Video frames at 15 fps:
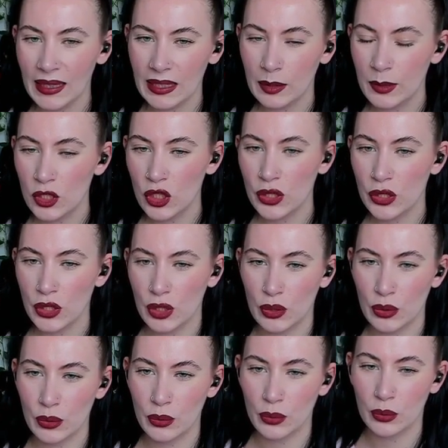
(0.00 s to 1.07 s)
think we should
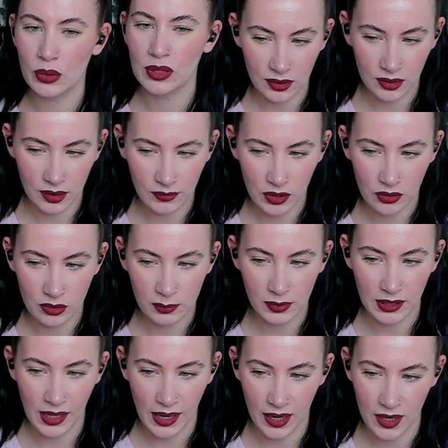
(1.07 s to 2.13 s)
do the living room
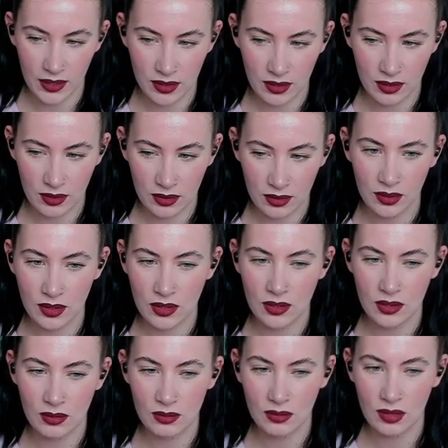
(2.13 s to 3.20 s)
last. Let's
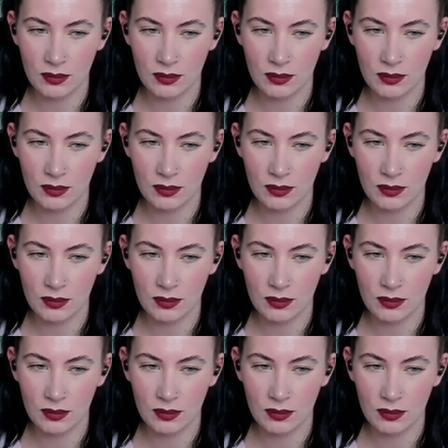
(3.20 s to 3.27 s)
do